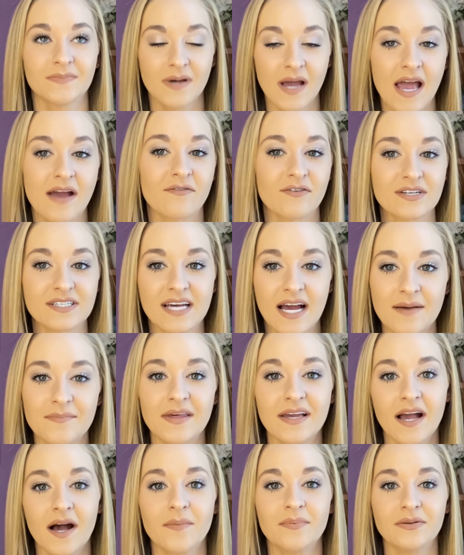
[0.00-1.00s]
every time
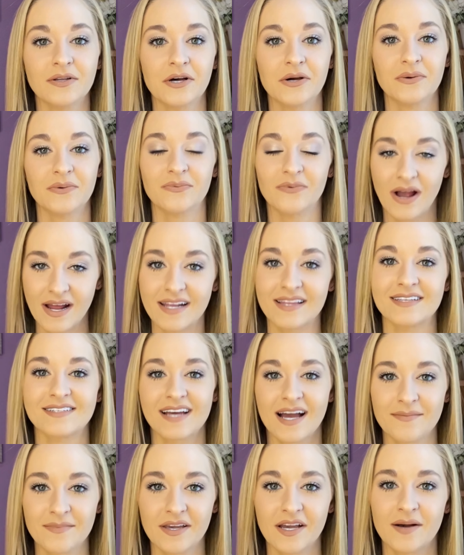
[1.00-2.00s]
they upload, right at the
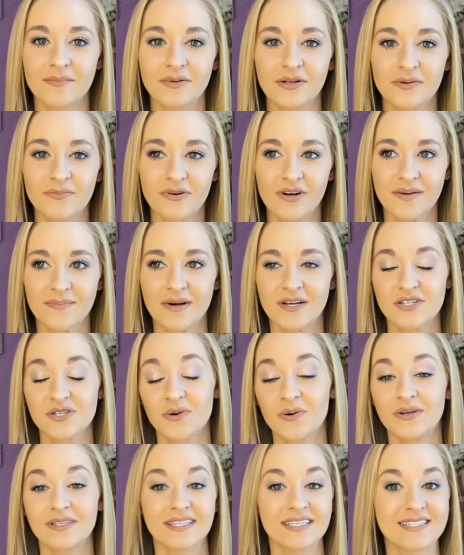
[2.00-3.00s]
time they upload pretty much,
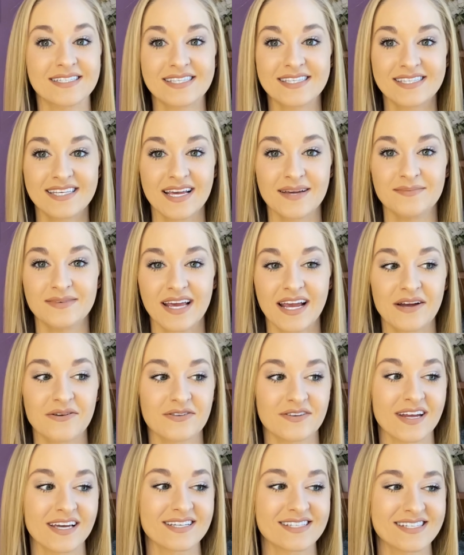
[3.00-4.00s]
or at least the same day or
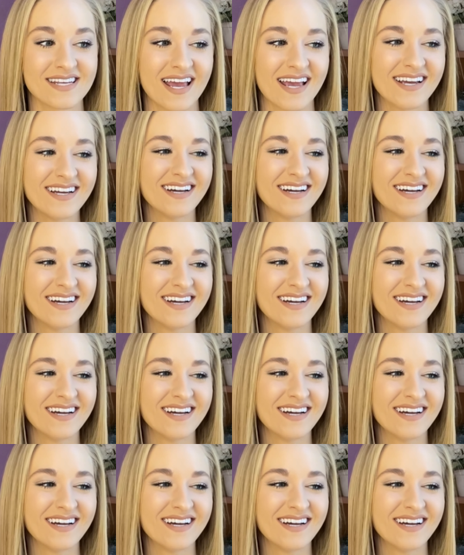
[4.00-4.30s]
the next day.